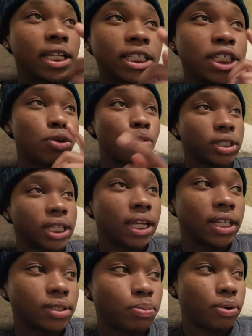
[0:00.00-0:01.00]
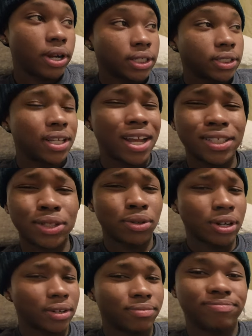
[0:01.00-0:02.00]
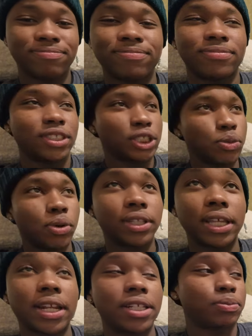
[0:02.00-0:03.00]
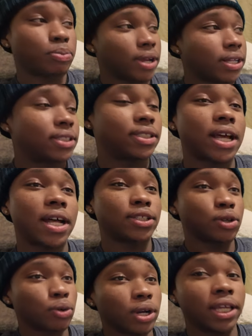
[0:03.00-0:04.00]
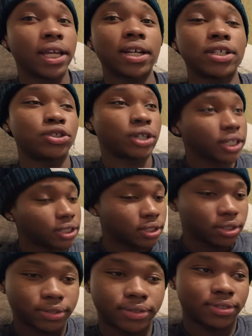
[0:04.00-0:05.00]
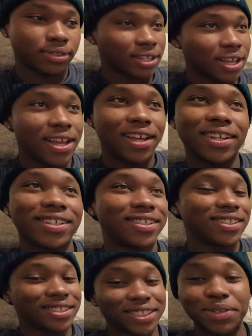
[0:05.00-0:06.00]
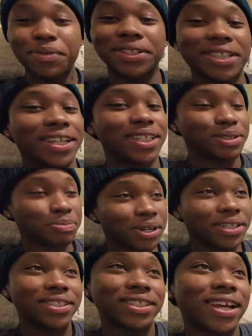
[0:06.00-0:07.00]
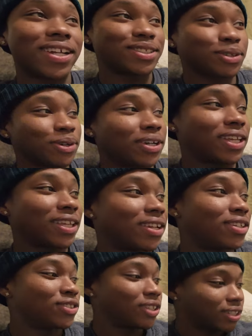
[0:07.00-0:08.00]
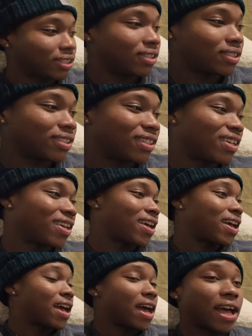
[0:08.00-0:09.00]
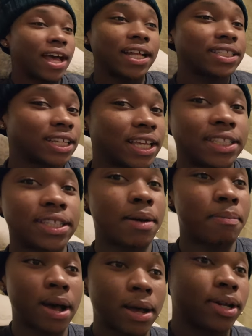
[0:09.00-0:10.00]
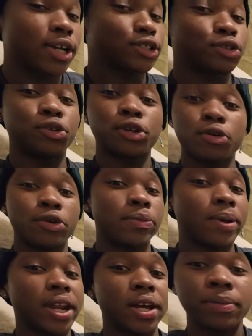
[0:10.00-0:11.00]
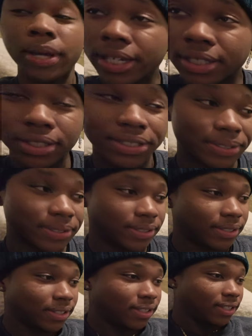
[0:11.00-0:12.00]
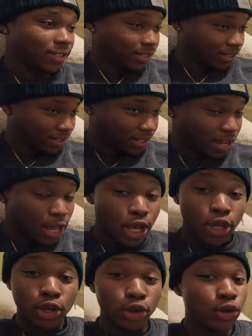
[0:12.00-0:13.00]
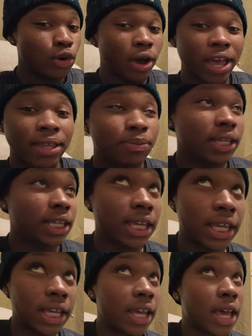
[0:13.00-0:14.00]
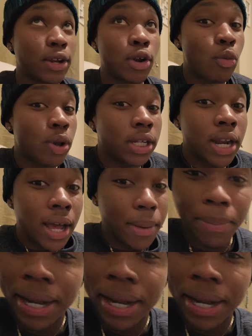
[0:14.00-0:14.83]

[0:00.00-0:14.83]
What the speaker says: She want that express. I told her. She want that express. I told her get undressed. She want that express. I told her get undressed. I had to get that mop, cause you know we made a mess. You know I am the king, and no, we not